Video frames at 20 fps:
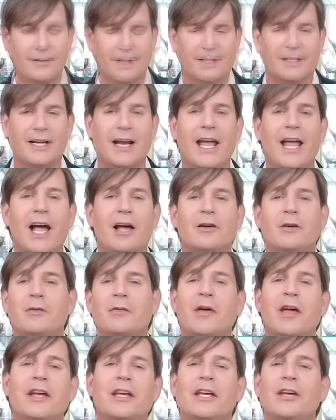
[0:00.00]
Today I'm going to
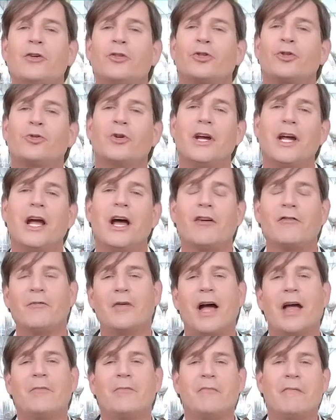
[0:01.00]
be making 3 of
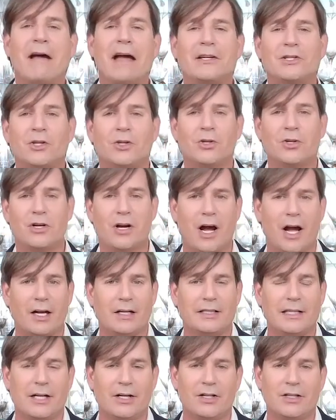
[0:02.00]
my magical
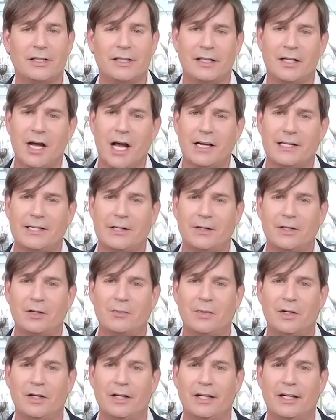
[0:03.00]
cocktails in Cocktail
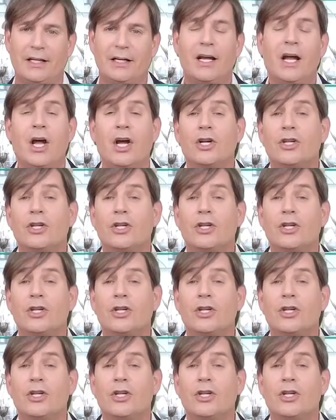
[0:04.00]
Chameleon,